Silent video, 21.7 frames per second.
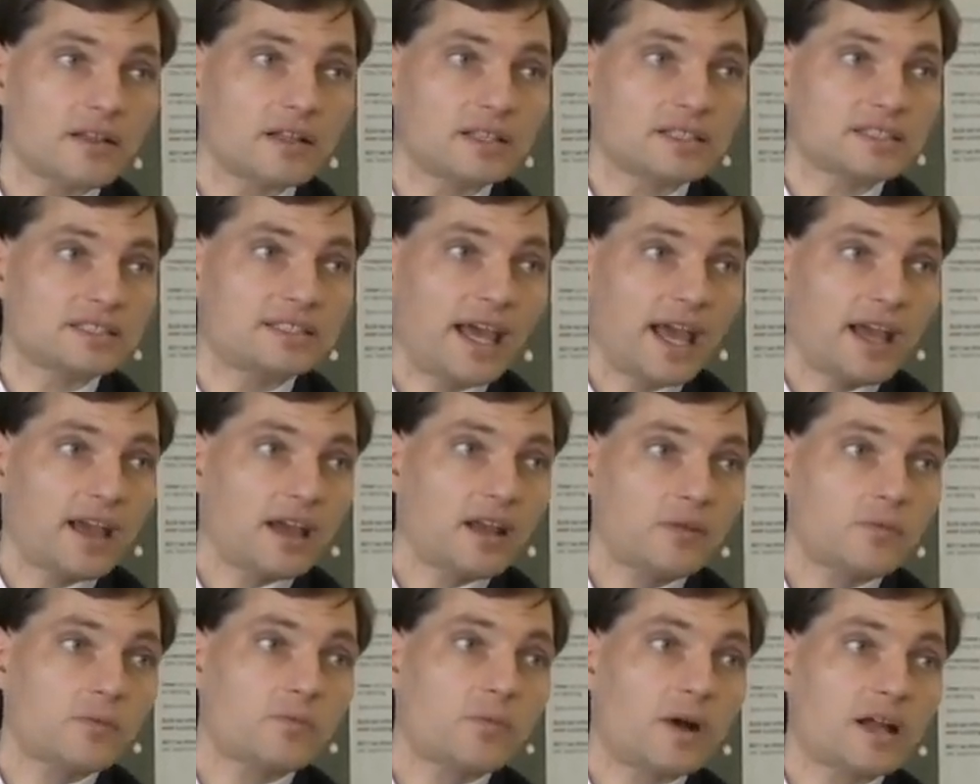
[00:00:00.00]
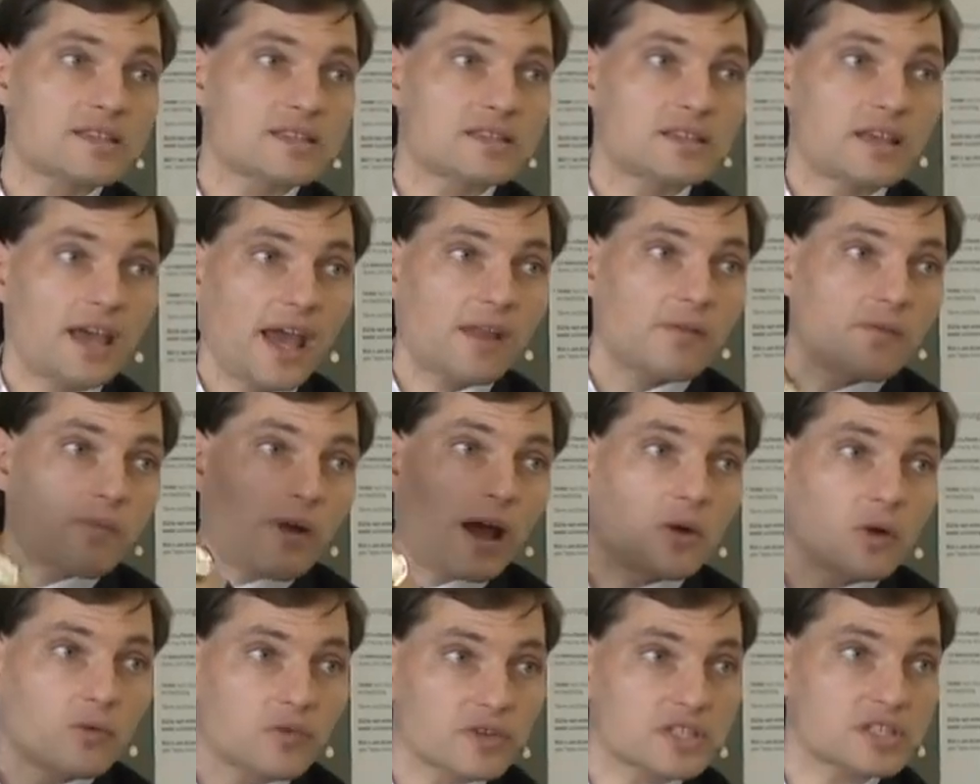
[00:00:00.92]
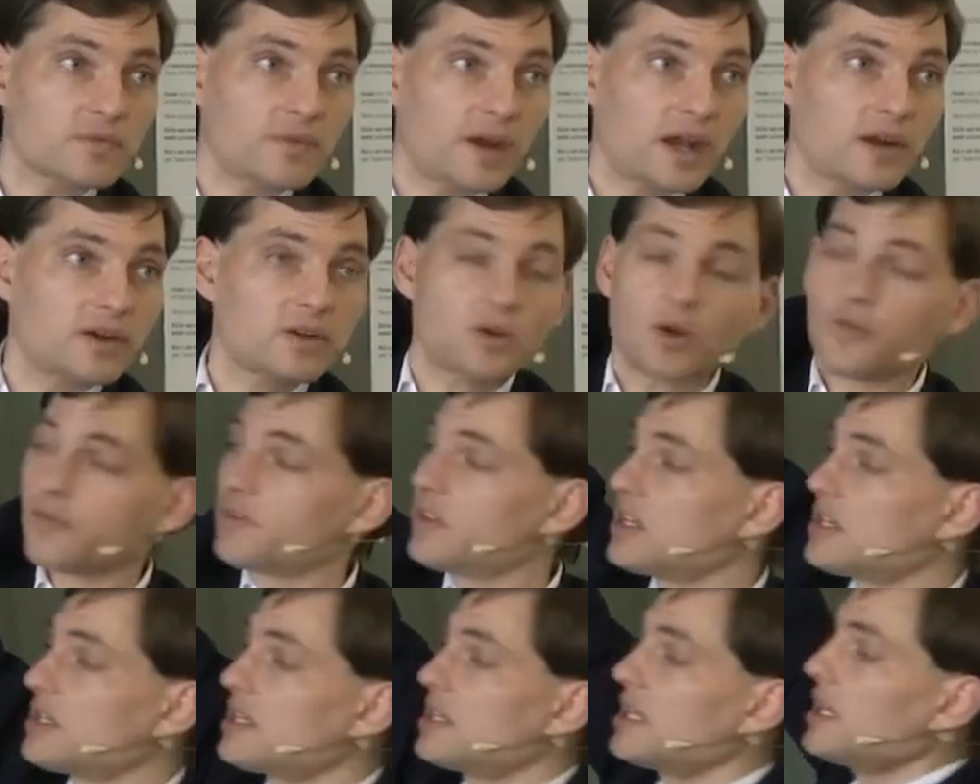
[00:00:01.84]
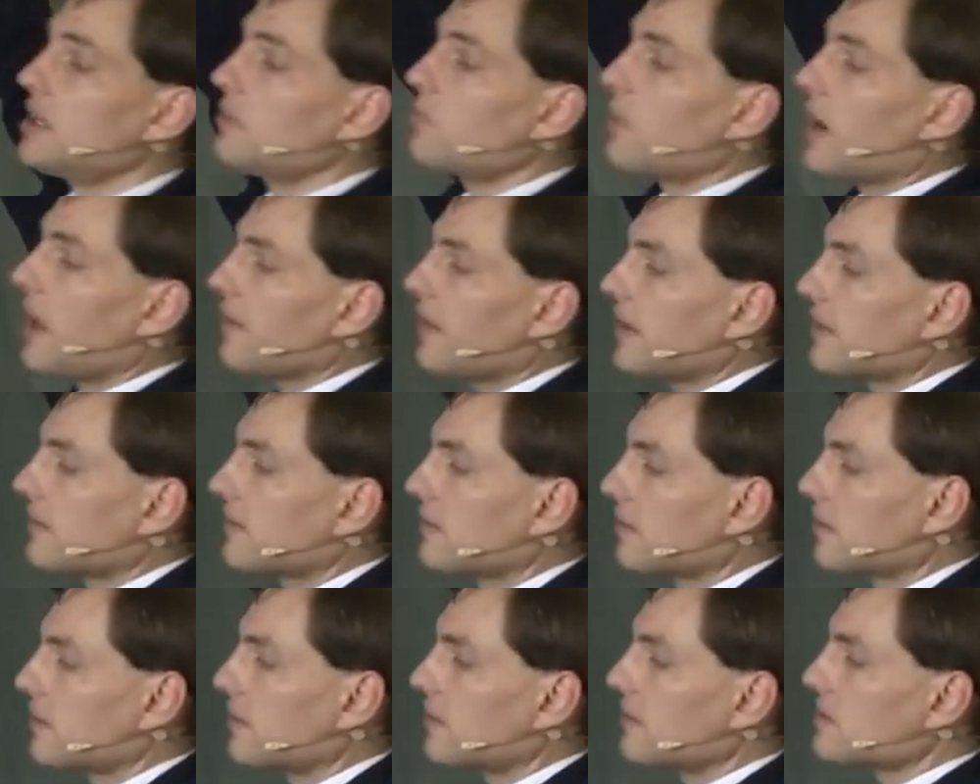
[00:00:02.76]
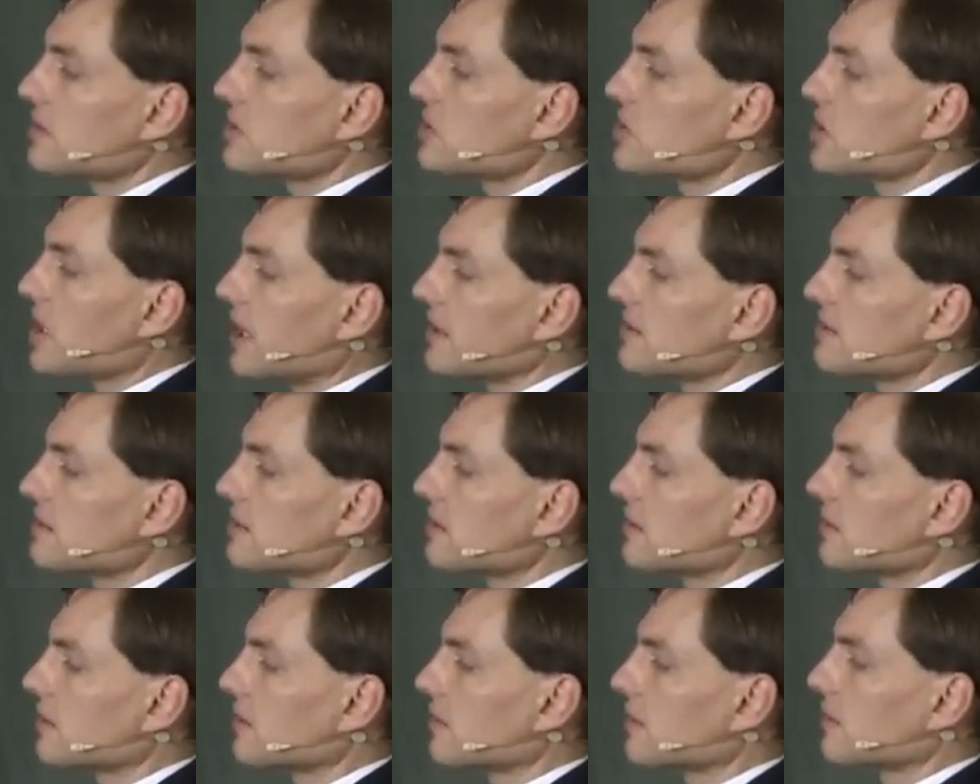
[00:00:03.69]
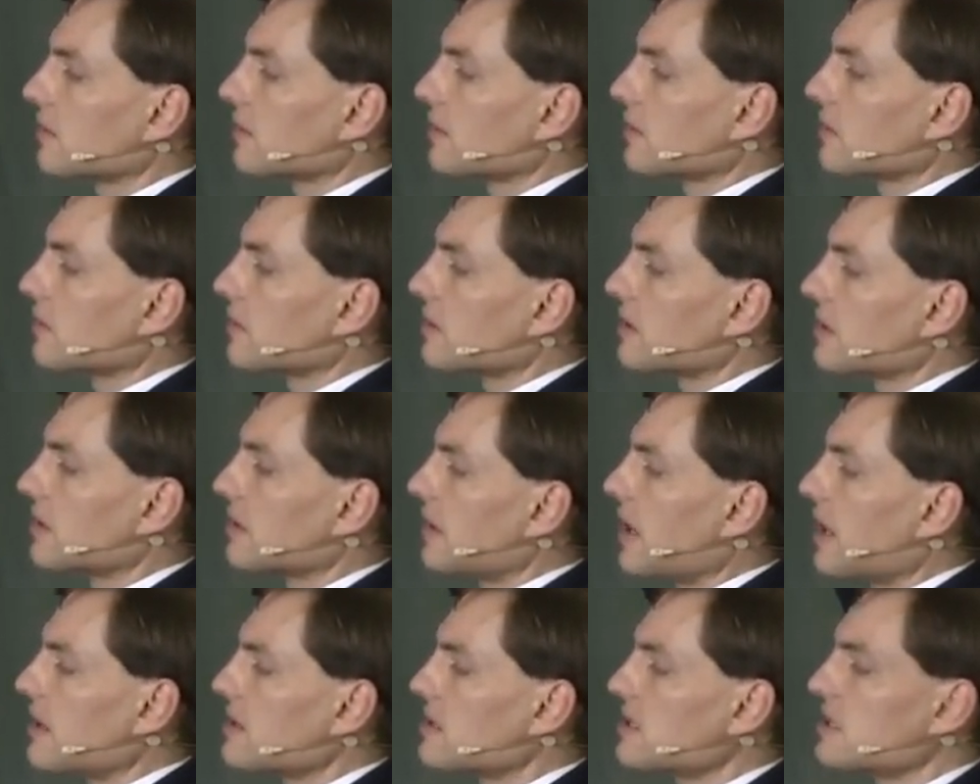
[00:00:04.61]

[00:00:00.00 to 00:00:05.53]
Second, once again, 1 over square root of dt. Well, that is just then